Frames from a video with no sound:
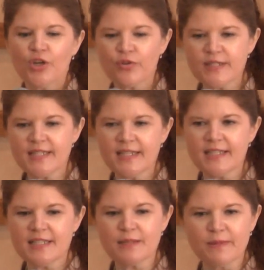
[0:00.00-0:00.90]
Carissa
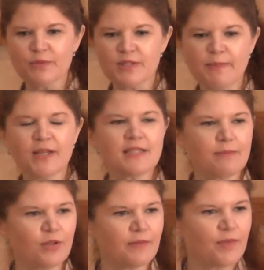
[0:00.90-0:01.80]
needs to be
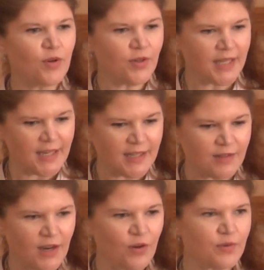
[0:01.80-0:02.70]
responsible. Okay,
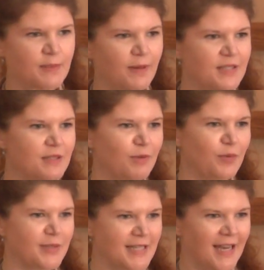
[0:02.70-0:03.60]
how responsible
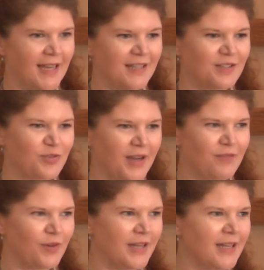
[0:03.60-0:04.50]
was I in the
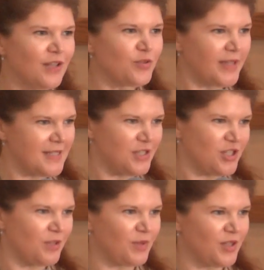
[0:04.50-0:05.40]
driveway
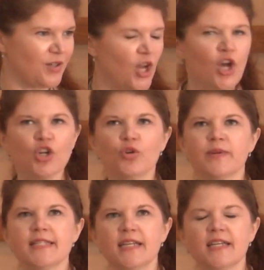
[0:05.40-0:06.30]
transitioning with her?
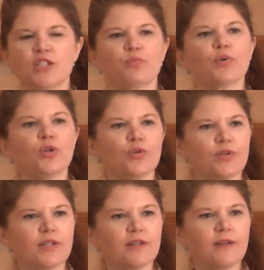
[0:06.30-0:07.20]
Carissa is rude.